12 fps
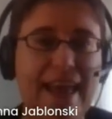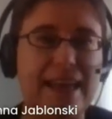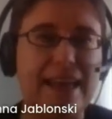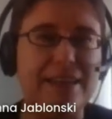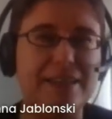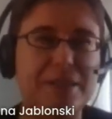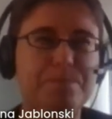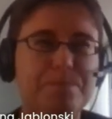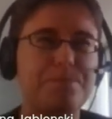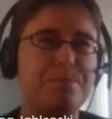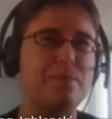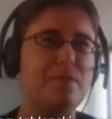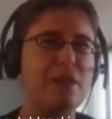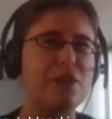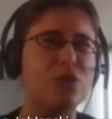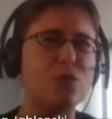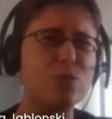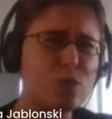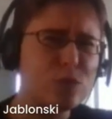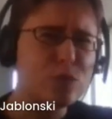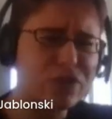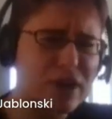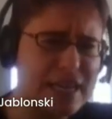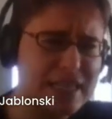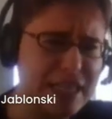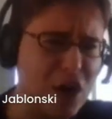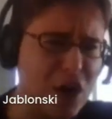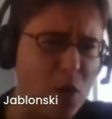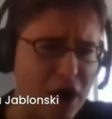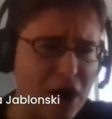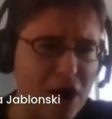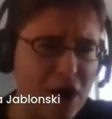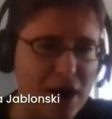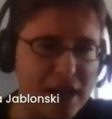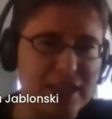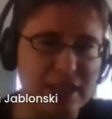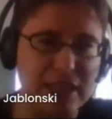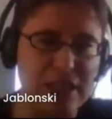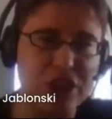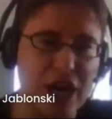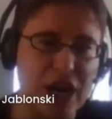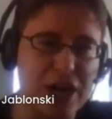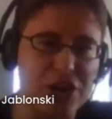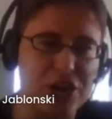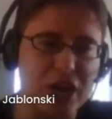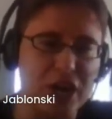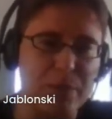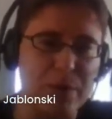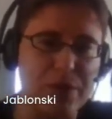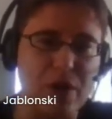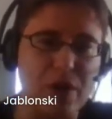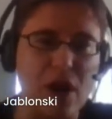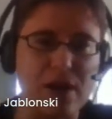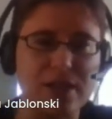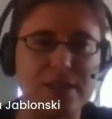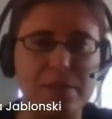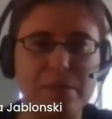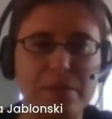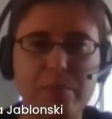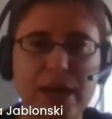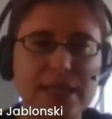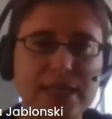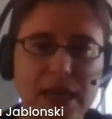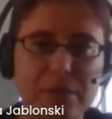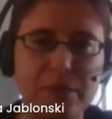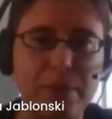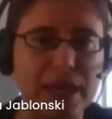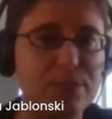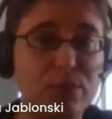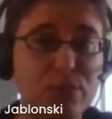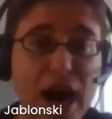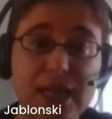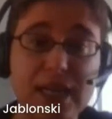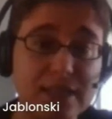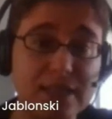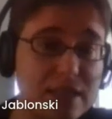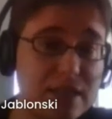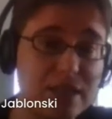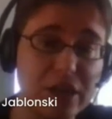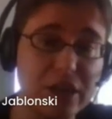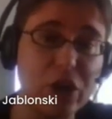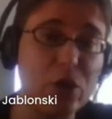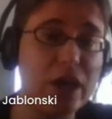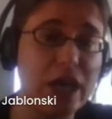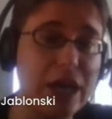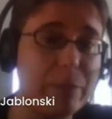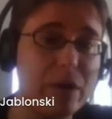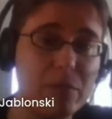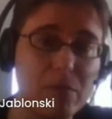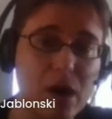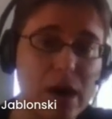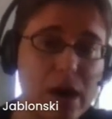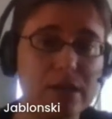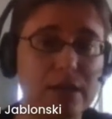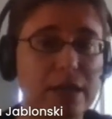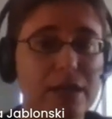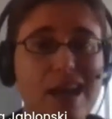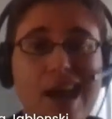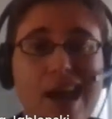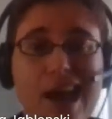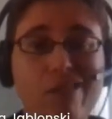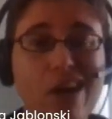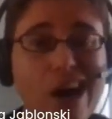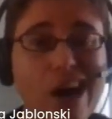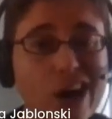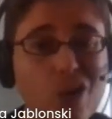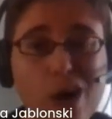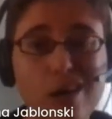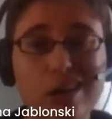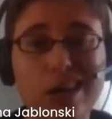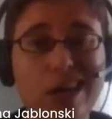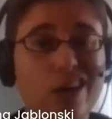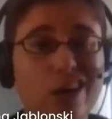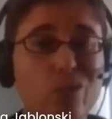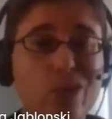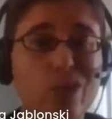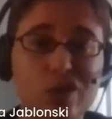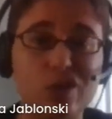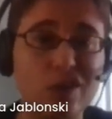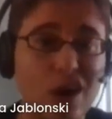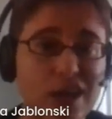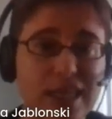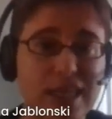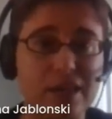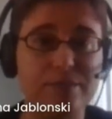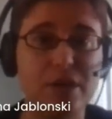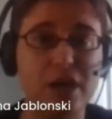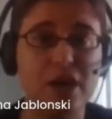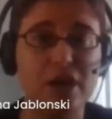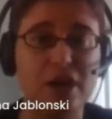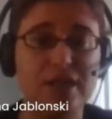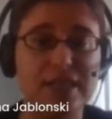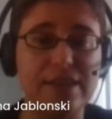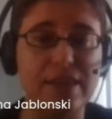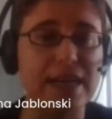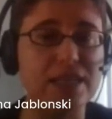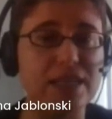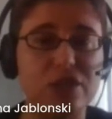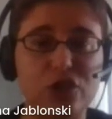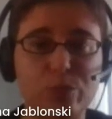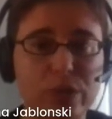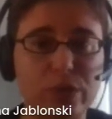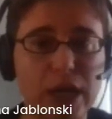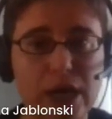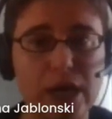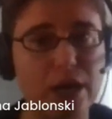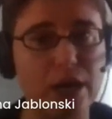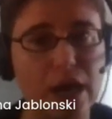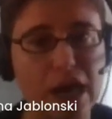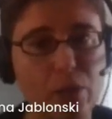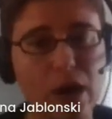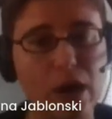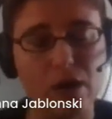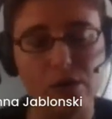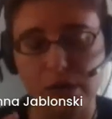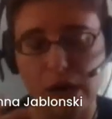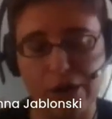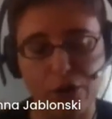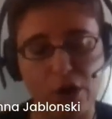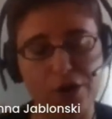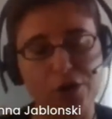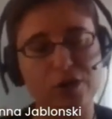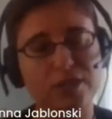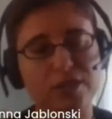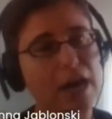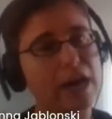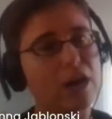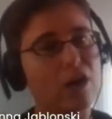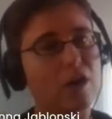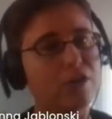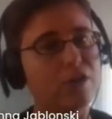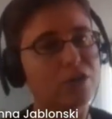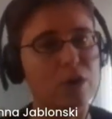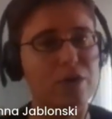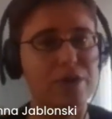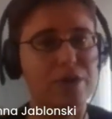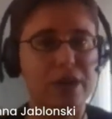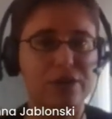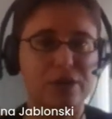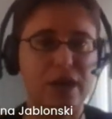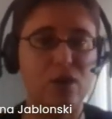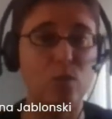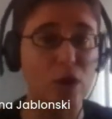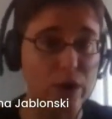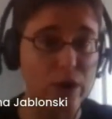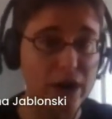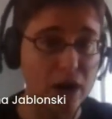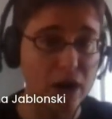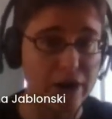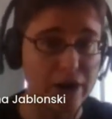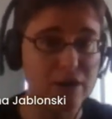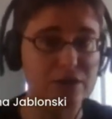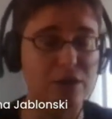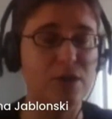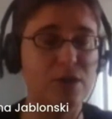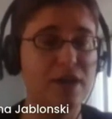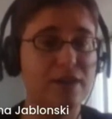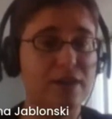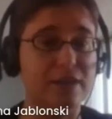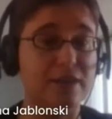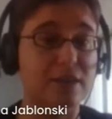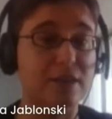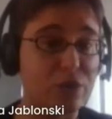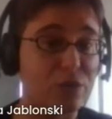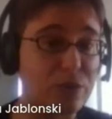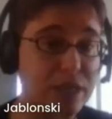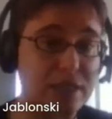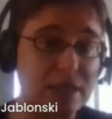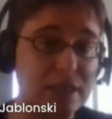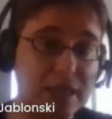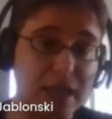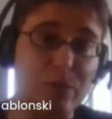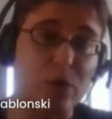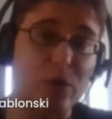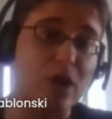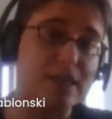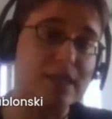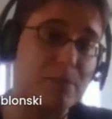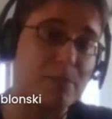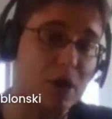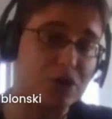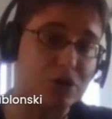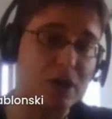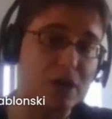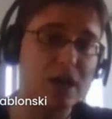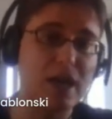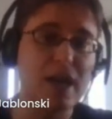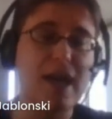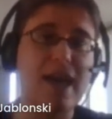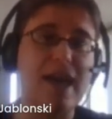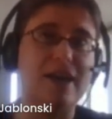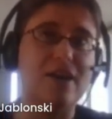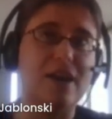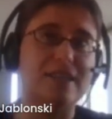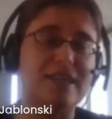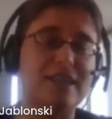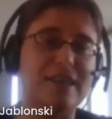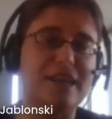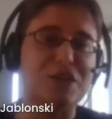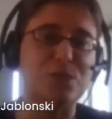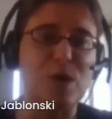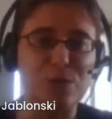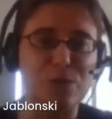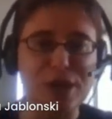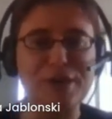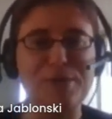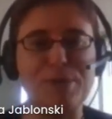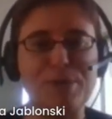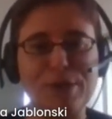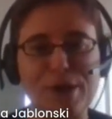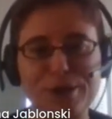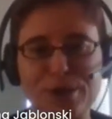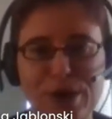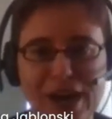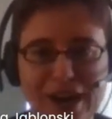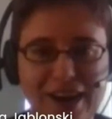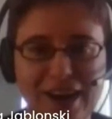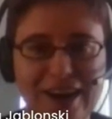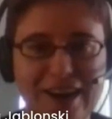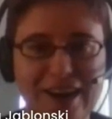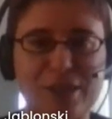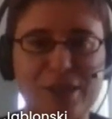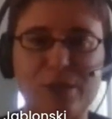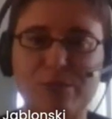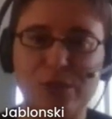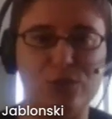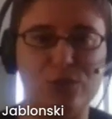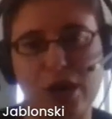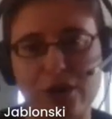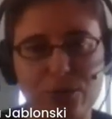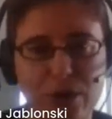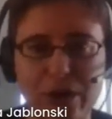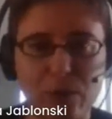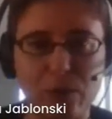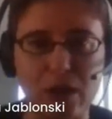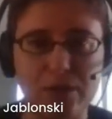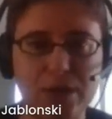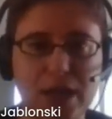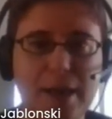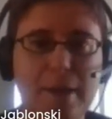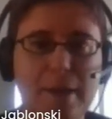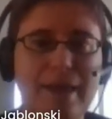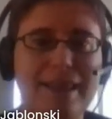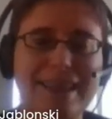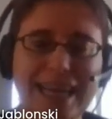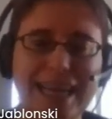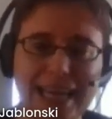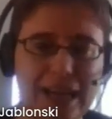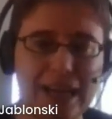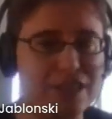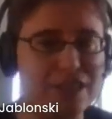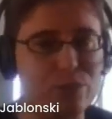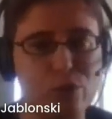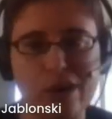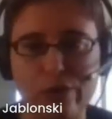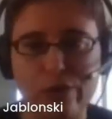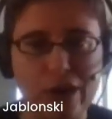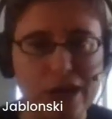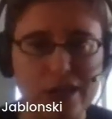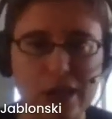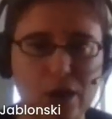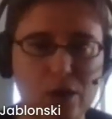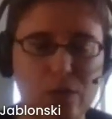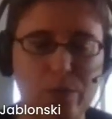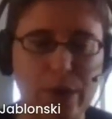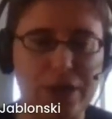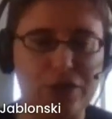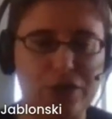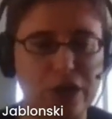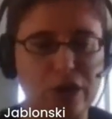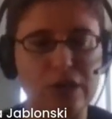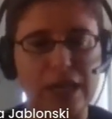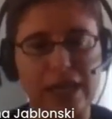And the rules for SEO are constantly changing, but there are some basic best practices that you could keep in mind, like have high quality original content that isn't duplicated anywhere else, either on your site or elsewhere on the internet, will rank higher. So that's another reason to keep your content modular. And content that is well written will also rank higher, so do try to write well. Linking is important for SEO. Pages that are